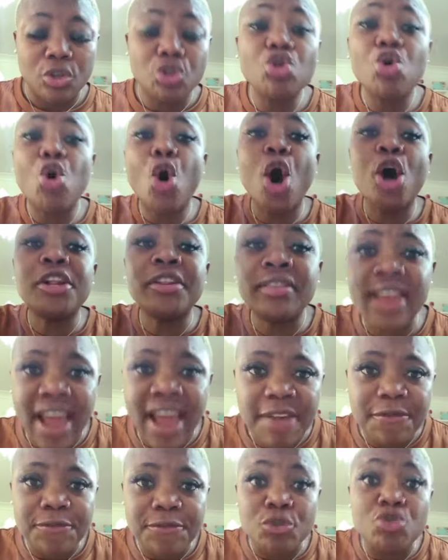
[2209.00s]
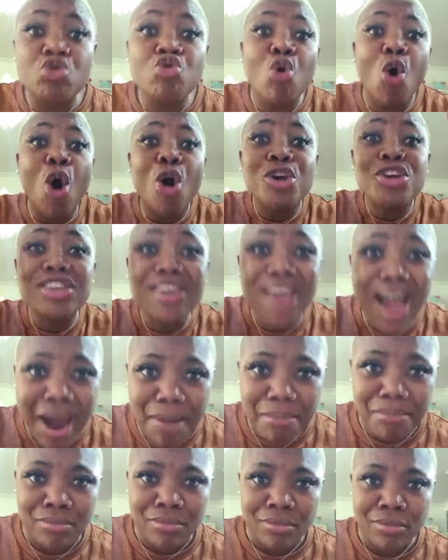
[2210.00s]
You own knife, you own
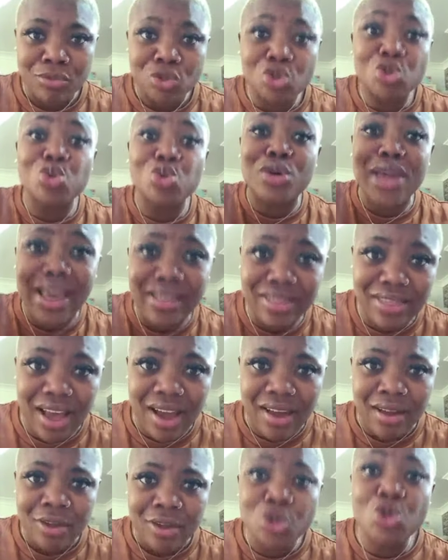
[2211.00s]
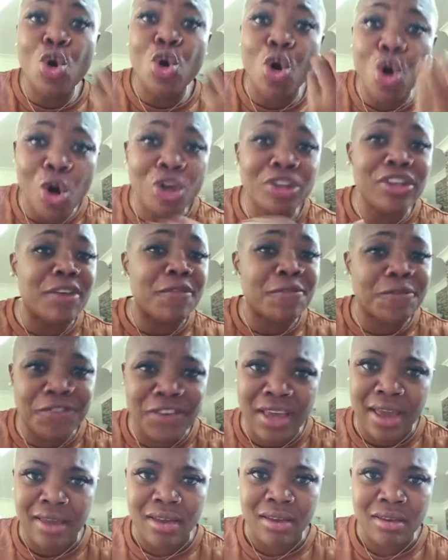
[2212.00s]
yam. Together, you con the
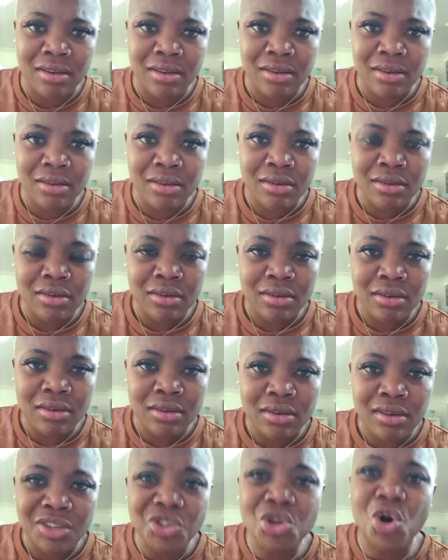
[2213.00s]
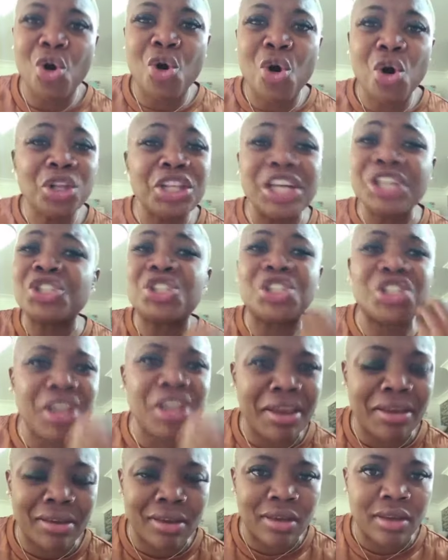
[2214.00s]
fear. You con the
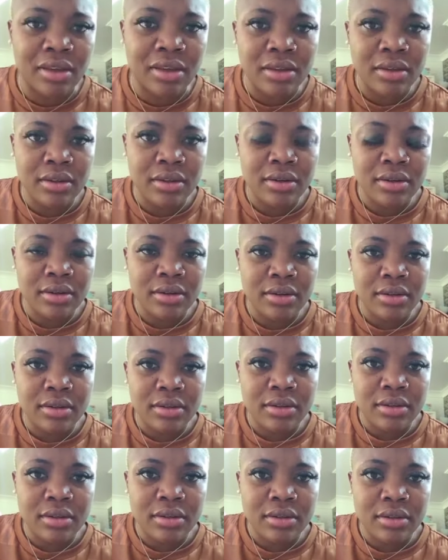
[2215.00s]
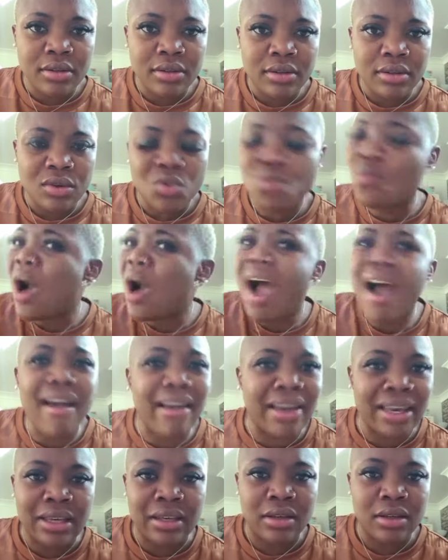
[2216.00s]
shake.
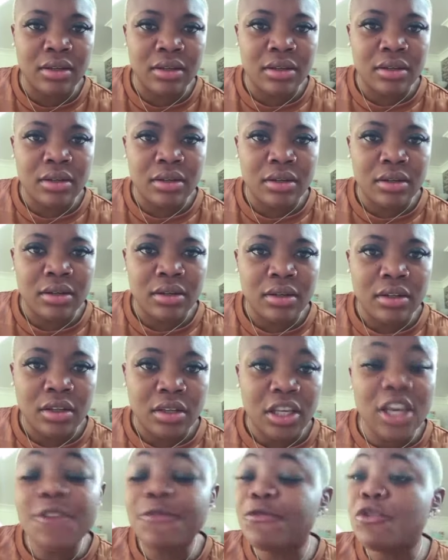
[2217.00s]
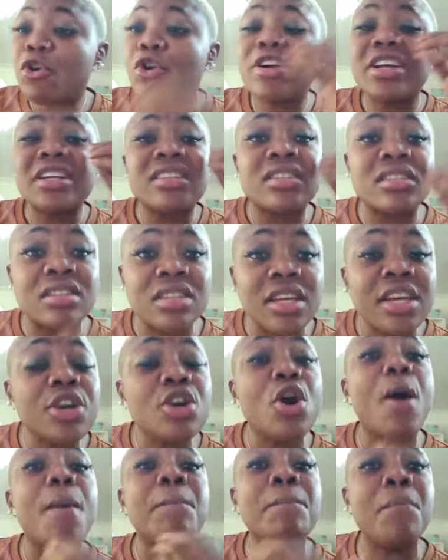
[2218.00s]
Why? If you're a
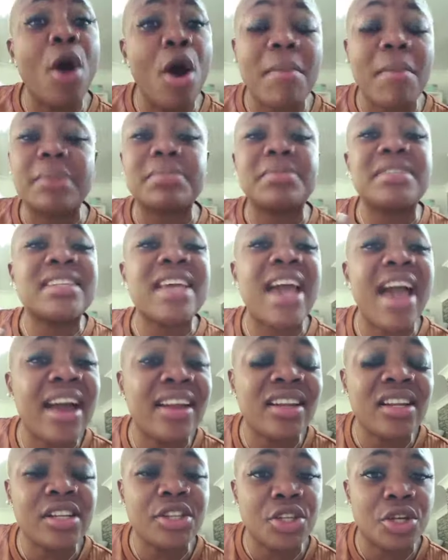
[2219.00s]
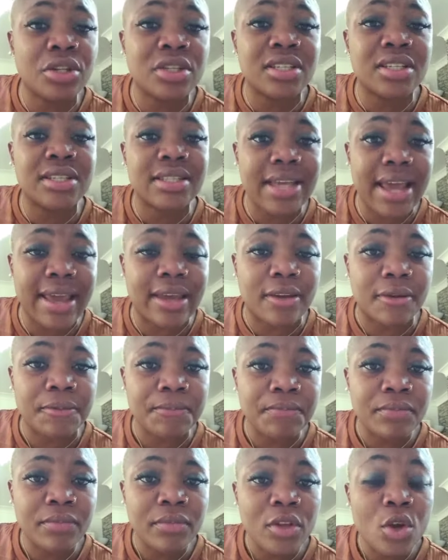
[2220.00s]
single mom, I'm telling you today,
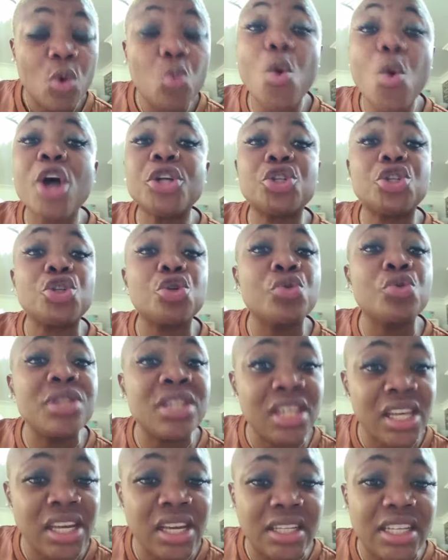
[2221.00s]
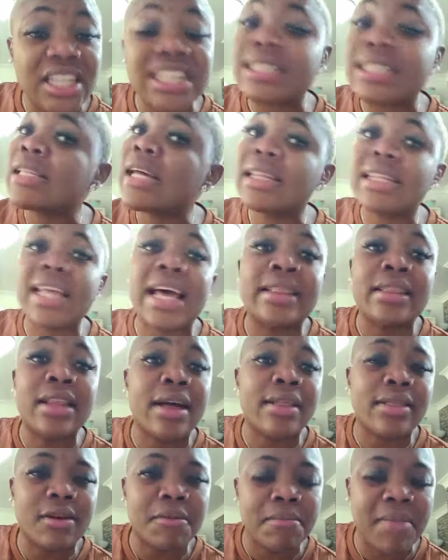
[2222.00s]
what you need is not
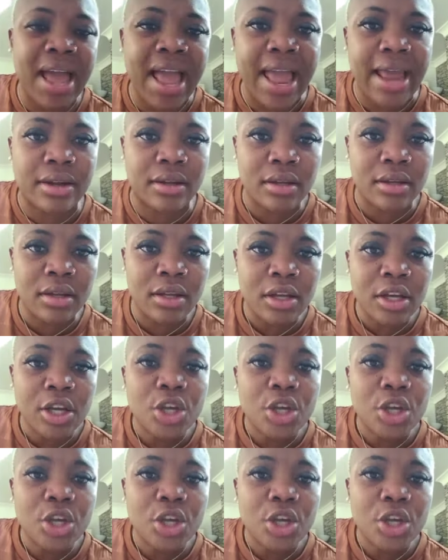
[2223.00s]
another man.